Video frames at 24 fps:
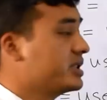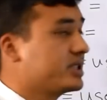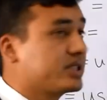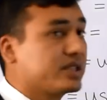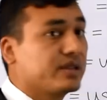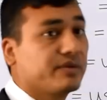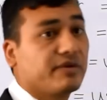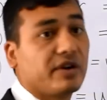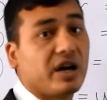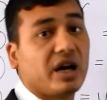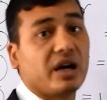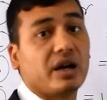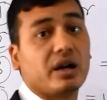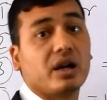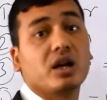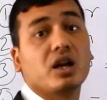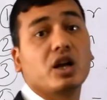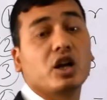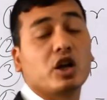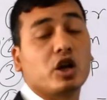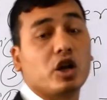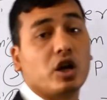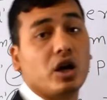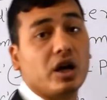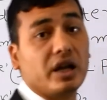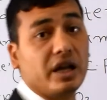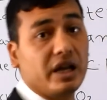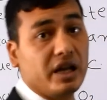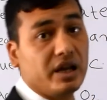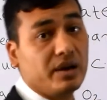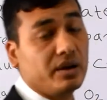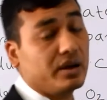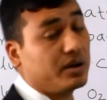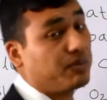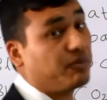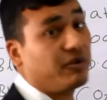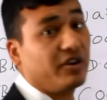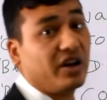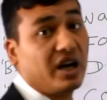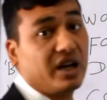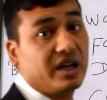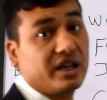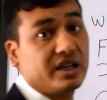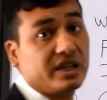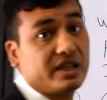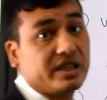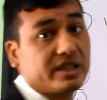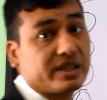C fire. A
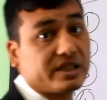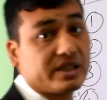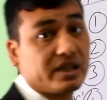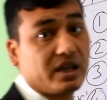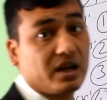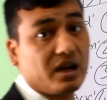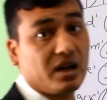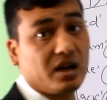fire is